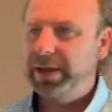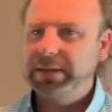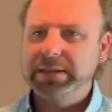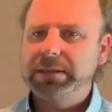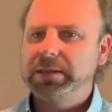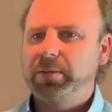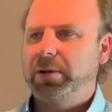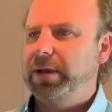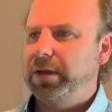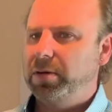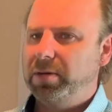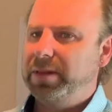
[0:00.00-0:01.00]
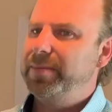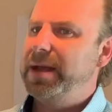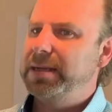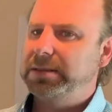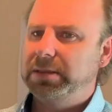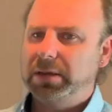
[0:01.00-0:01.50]
This is what I call the
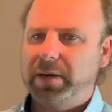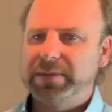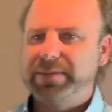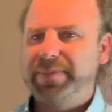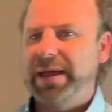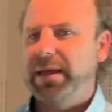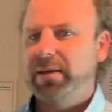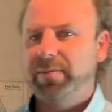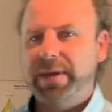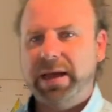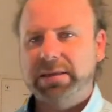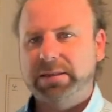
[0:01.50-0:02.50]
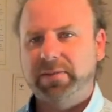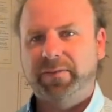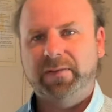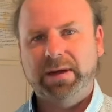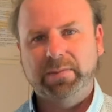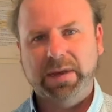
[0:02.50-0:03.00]
master diamond's back master and
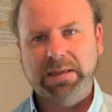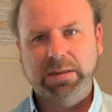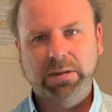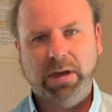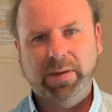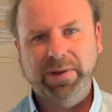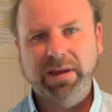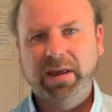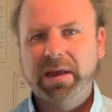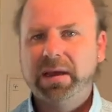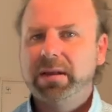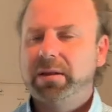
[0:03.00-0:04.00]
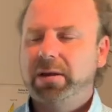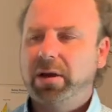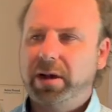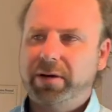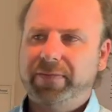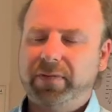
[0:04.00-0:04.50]
front master diamond. The
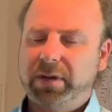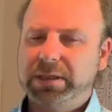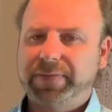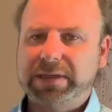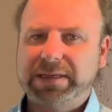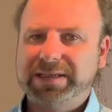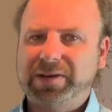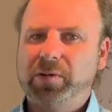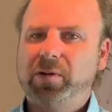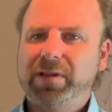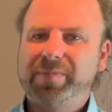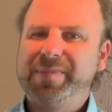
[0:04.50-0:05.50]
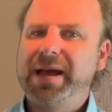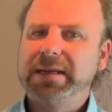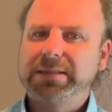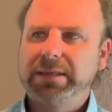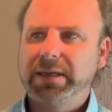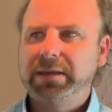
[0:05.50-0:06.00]
Chiron philosophy doesn't call them
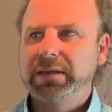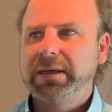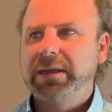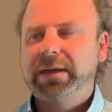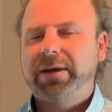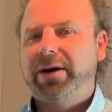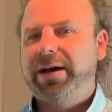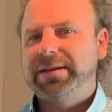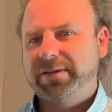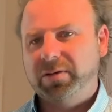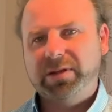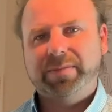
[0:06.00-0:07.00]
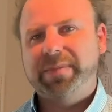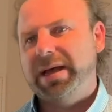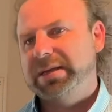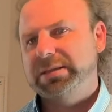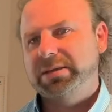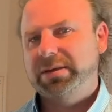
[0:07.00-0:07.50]
master. I call them
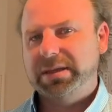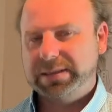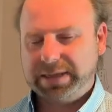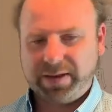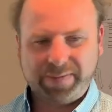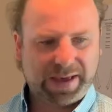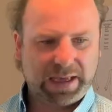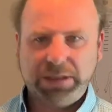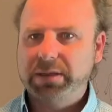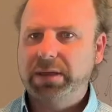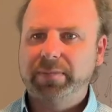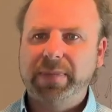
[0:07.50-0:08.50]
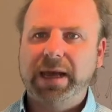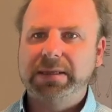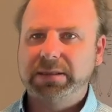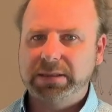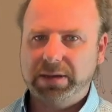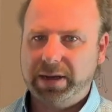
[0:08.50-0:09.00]
master because it's our major
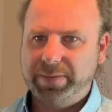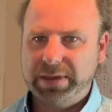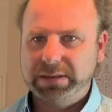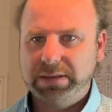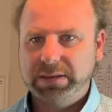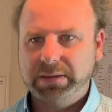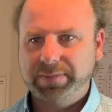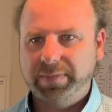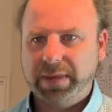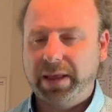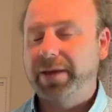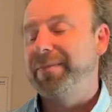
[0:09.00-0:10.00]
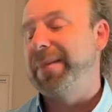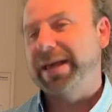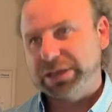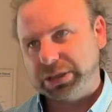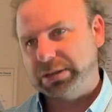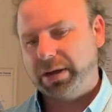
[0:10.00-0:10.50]
master diamonds, our
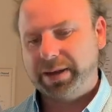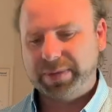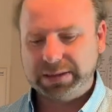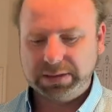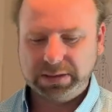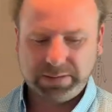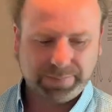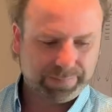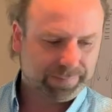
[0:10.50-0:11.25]
major diamonds.